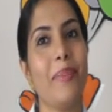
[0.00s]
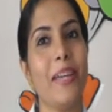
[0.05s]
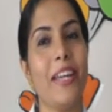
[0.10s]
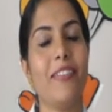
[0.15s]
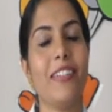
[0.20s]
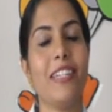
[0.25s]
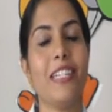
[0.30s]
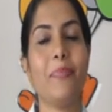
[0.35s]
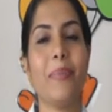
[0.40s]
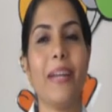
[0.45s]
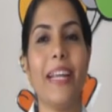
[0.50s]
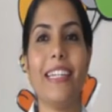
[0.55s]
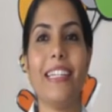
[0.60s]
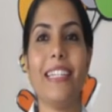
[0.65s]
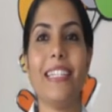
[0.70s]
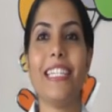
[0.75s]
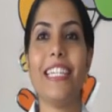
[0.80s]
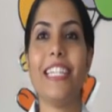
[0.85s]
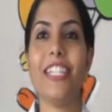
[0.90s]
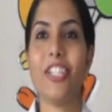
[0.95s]
Pregnancy
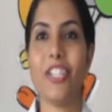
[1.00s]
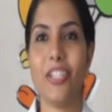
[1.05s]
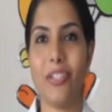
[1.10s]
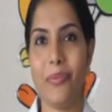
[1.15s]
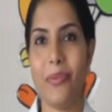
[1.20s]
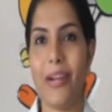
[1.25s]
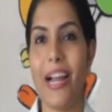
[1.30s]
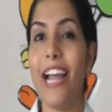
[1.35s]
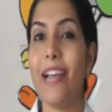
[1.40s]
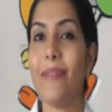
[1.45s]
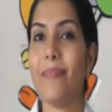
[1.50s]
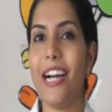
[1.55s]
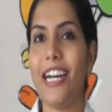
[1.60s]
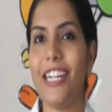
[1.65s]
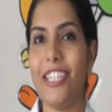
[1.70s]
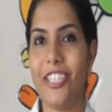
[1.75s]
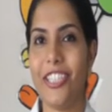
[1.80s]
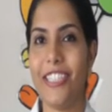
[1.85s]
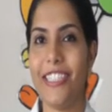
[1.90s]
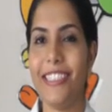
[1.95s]
Show. I'm
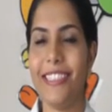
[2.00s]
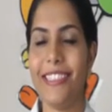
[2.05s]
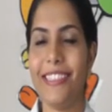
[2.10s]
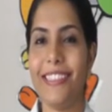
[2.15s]
Asha.